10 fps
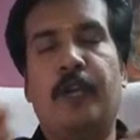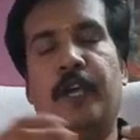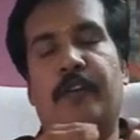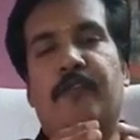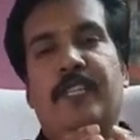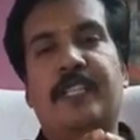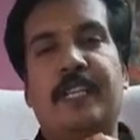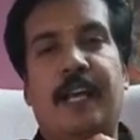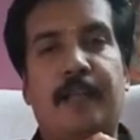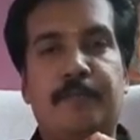which
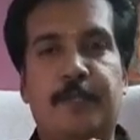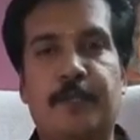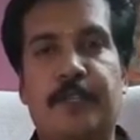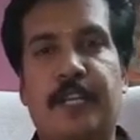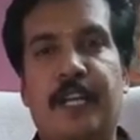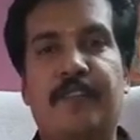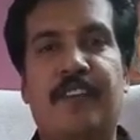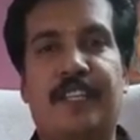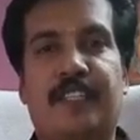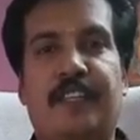helps to
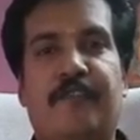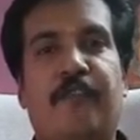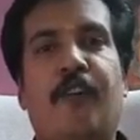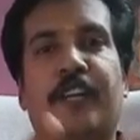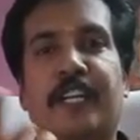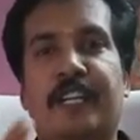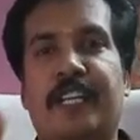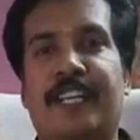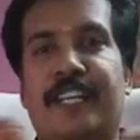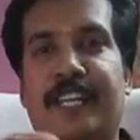deliver the foreign
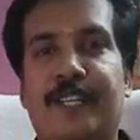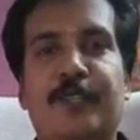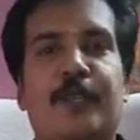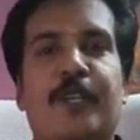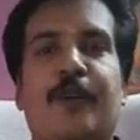DNA into a